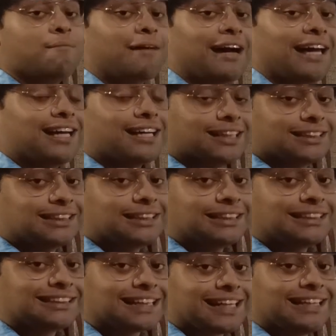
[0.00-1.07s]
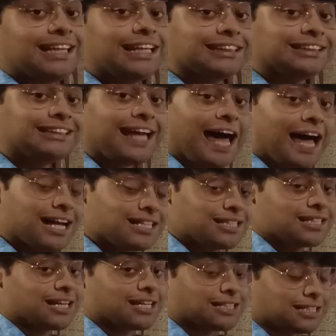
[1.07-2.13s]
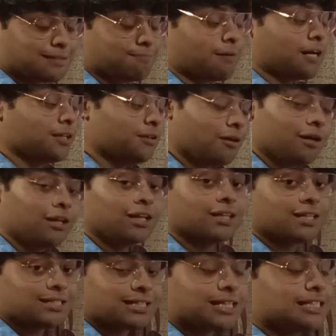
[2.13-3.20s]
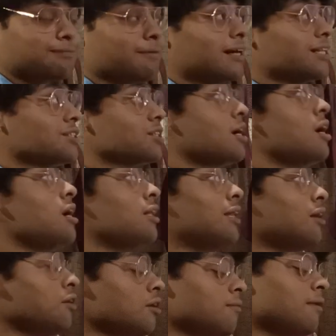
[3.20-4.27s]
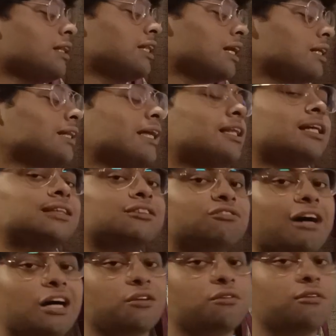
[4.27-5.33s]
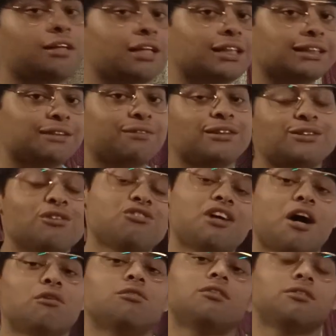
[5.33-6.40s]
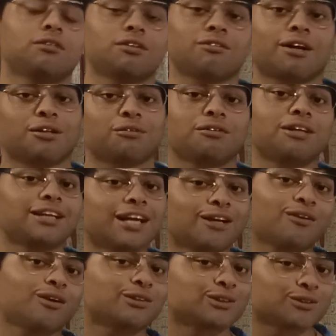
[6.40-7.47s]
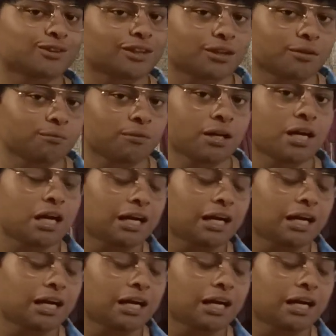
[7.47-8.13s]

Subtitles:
My cousins understand espagnol, understand Spanish. Now you may think that there's traduir as well, so traduir can also come.